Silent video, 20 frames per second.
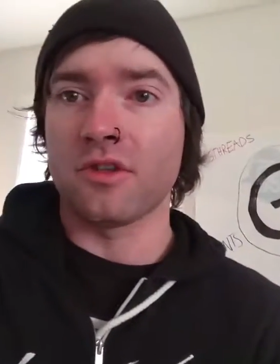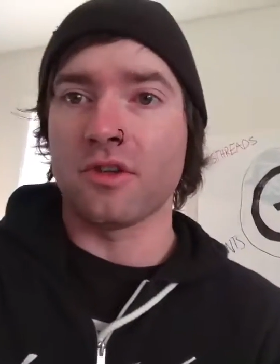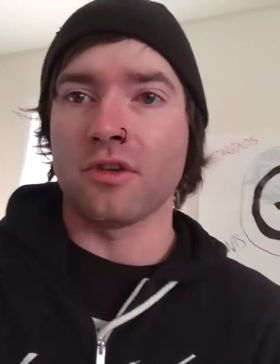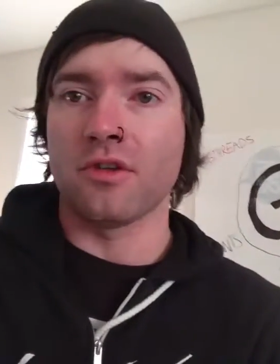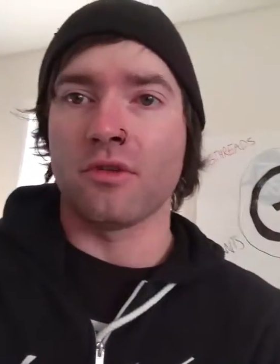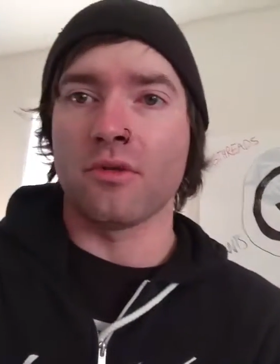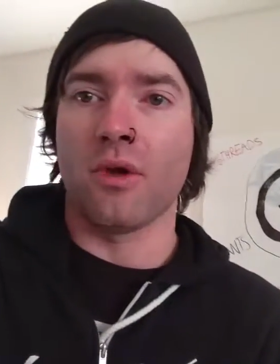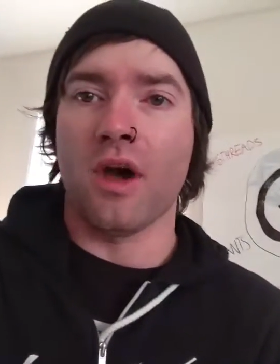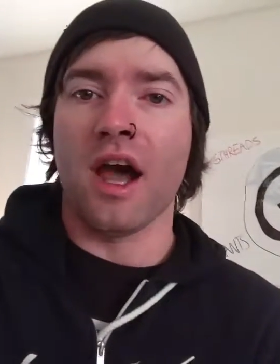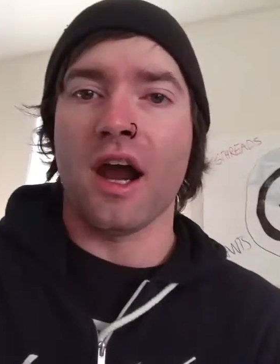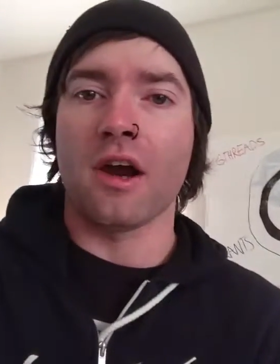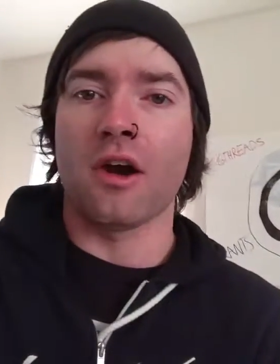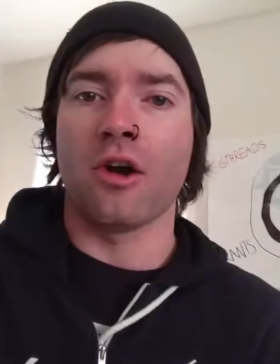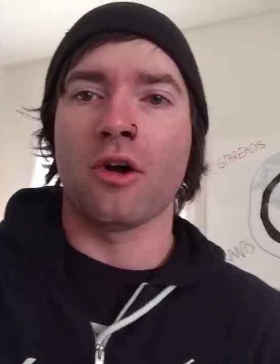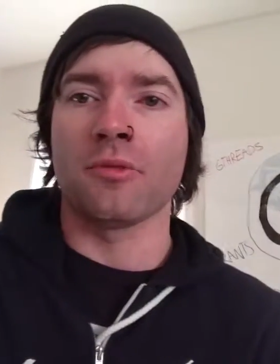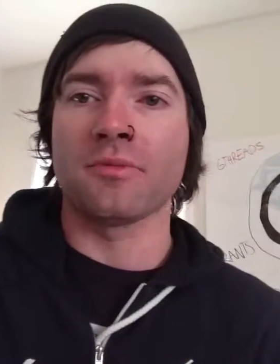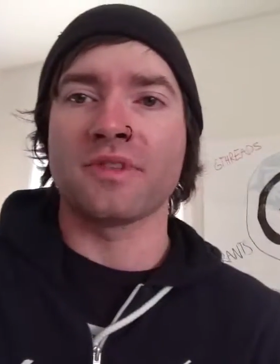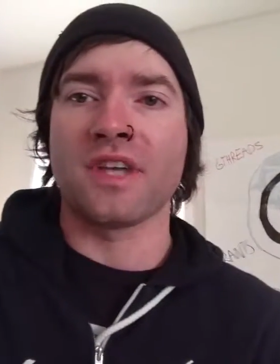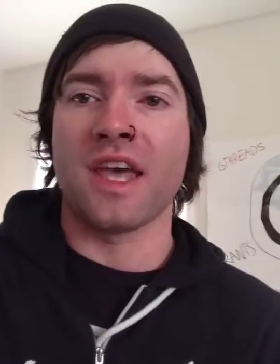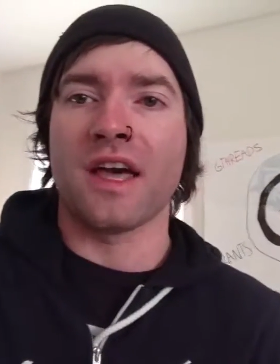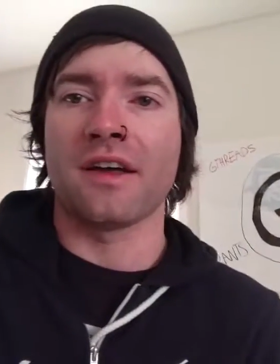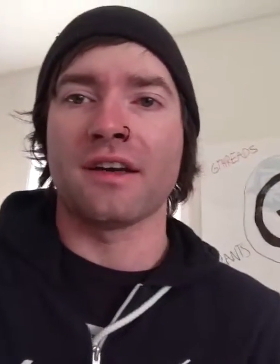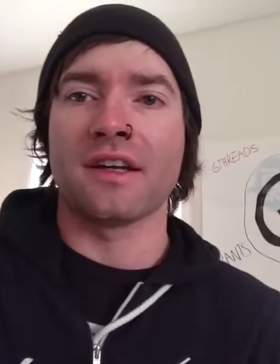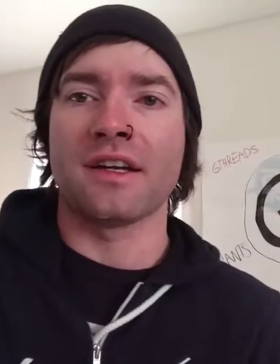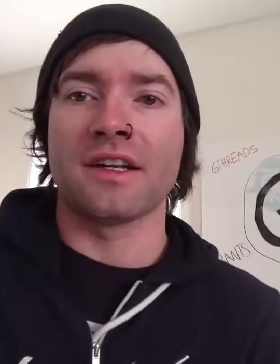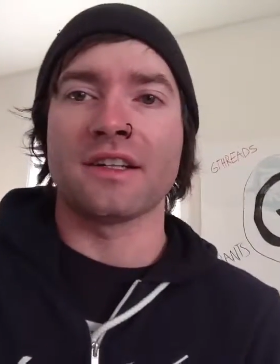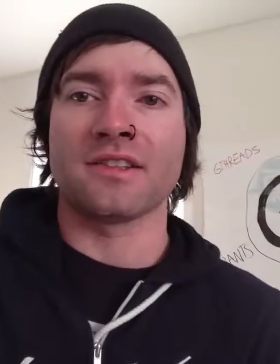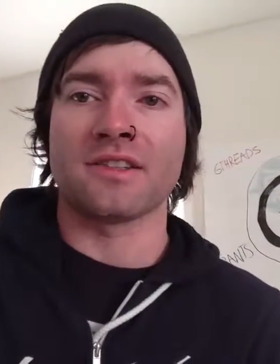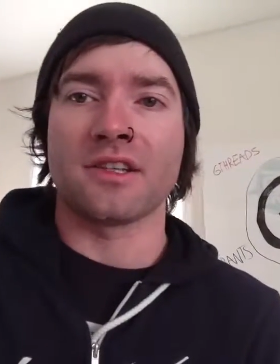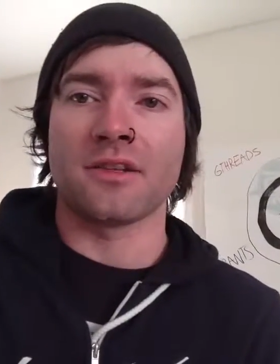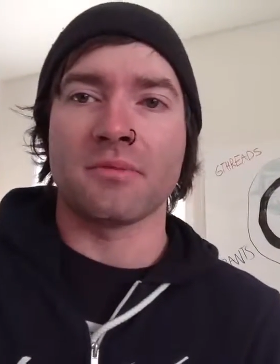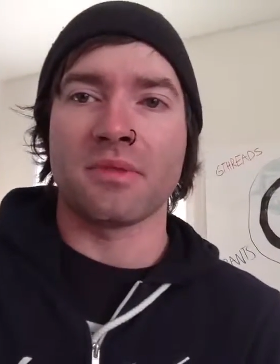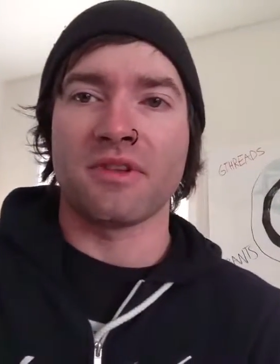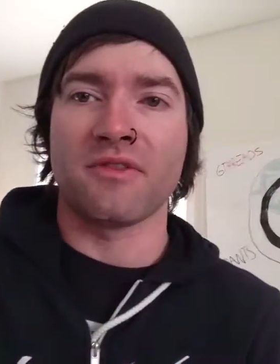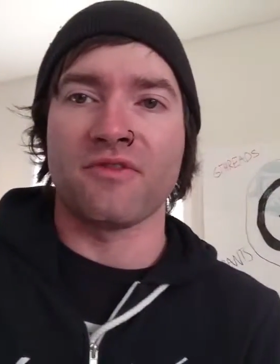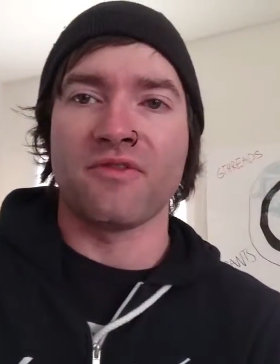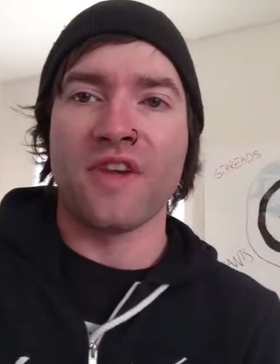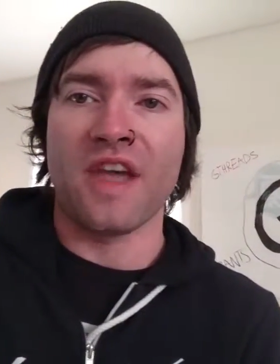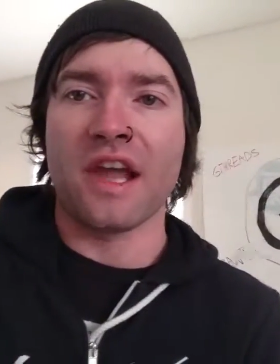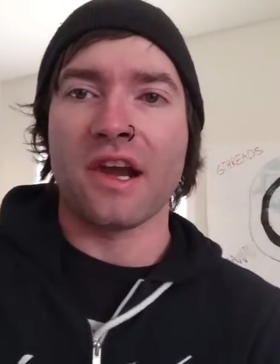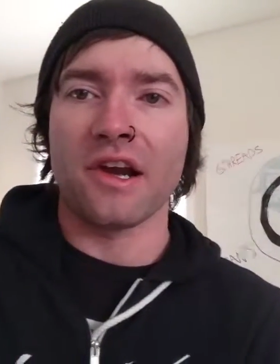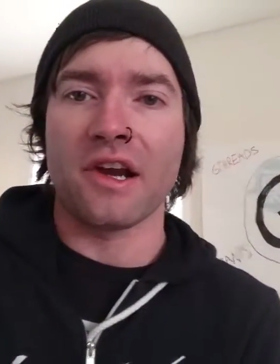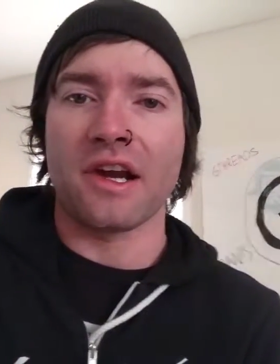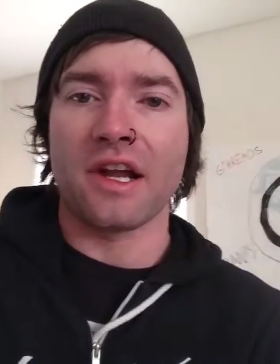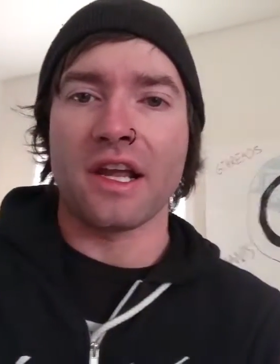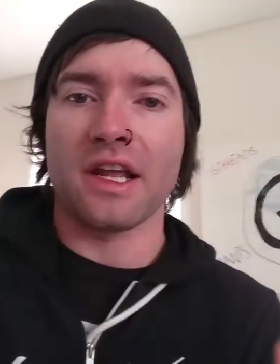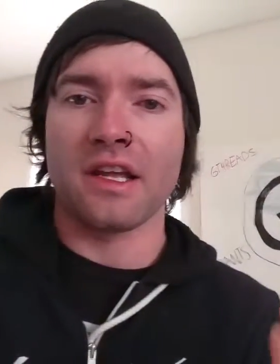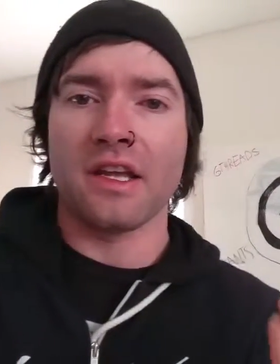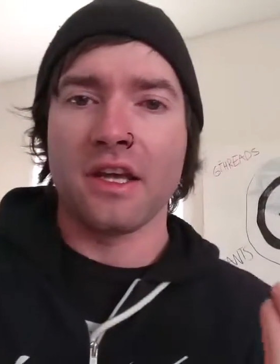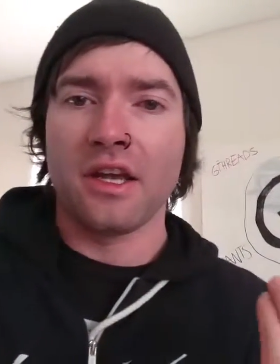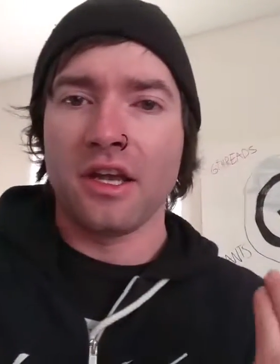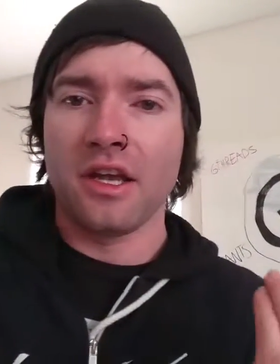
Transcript: to our hometown, and it's going to be very,